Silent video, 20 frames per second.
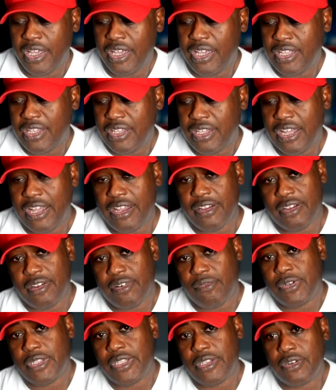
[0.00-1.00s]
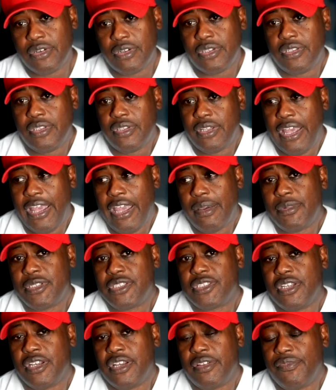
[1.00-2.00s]
And I, I, went on
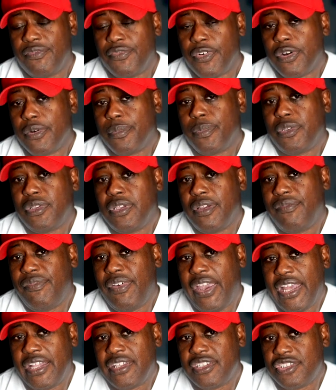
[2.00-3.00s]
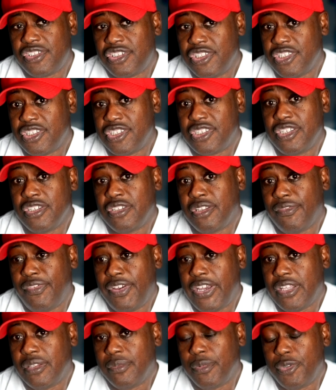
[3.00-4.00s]
Amazon, Verbal Advantage is still
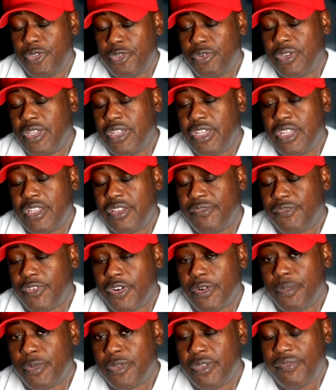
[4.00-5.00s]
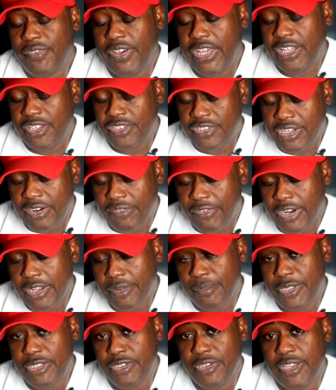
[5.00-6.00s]
available. You can get Verbal Advantage. I
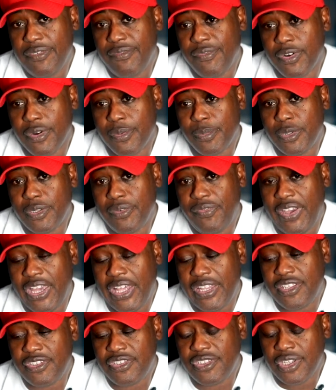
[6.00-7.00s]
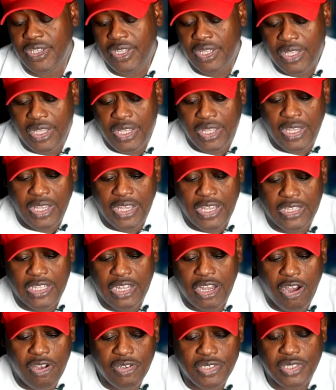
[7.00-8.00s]
recommend you get Verbal Advantage. And I
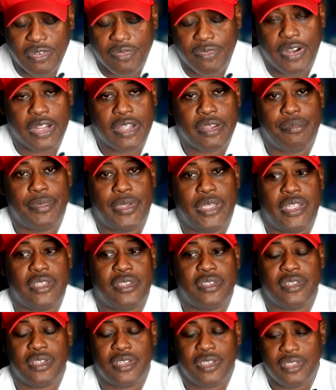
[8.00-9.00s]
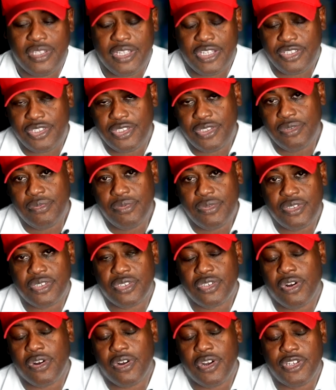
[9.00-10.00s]
also recommend that you will
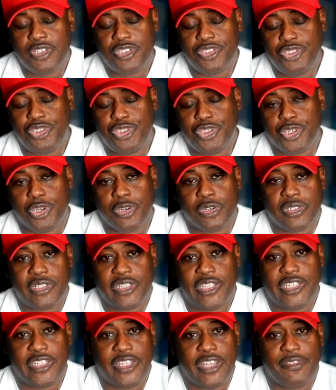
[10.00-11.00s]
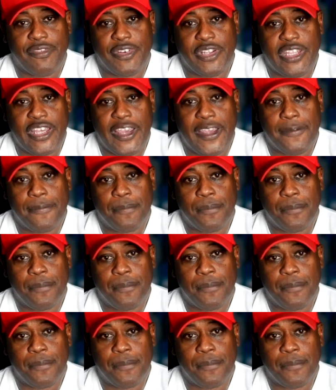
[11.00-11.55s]
start journaling every day.